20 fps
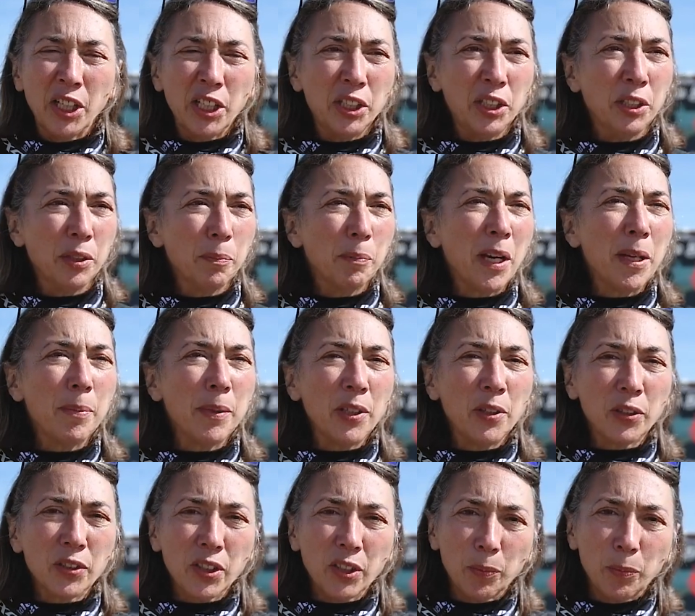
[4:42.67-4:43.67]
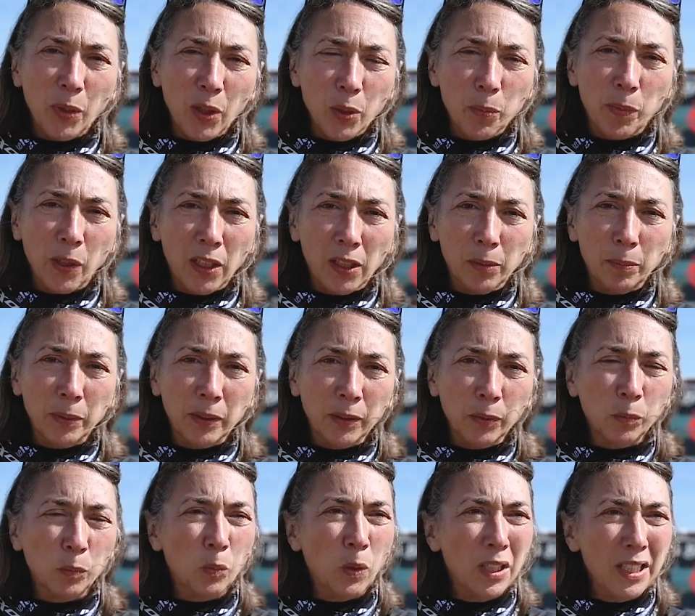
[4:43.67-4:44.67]
you maybe not so mobile, but
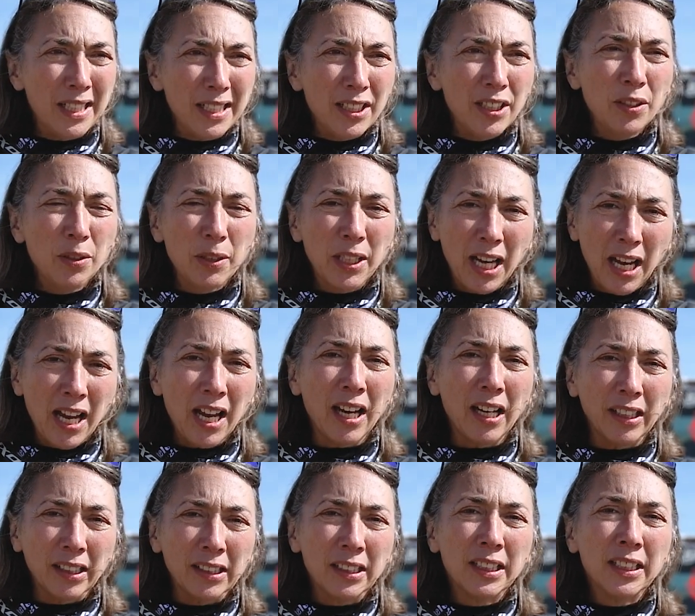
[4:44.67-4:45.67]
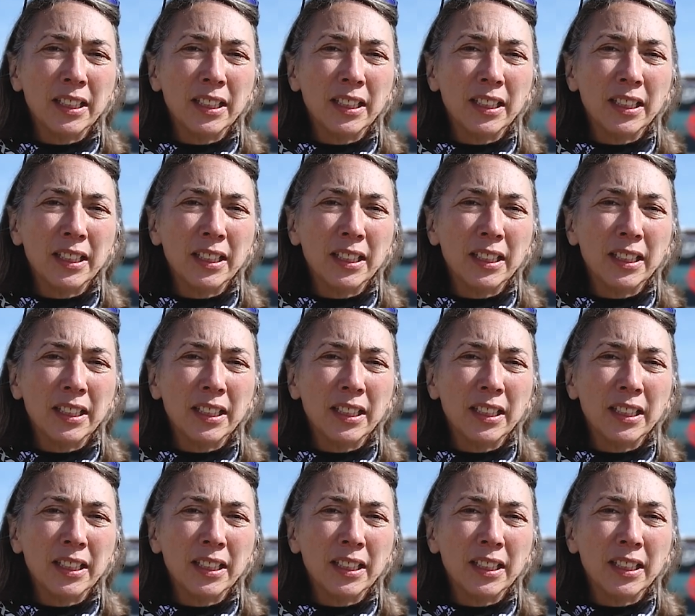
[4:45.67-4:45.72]
while you can,